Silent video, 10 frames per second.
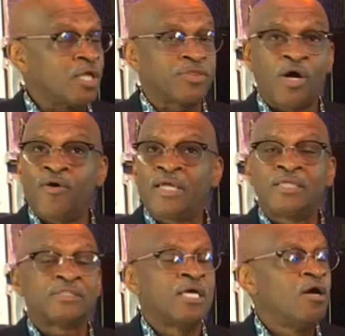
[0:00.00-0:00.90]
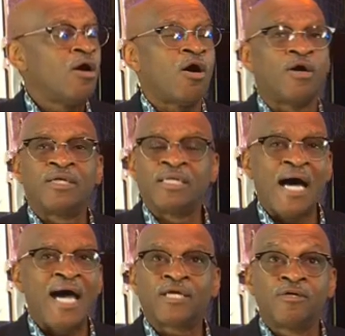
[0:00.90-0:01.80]
Authorities are
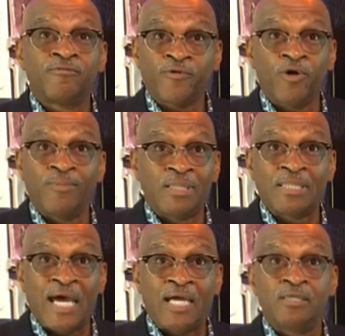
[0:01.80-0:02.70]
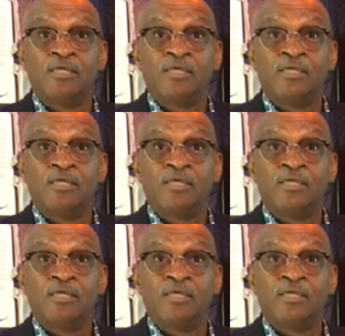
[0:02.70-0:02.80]
not confirming that.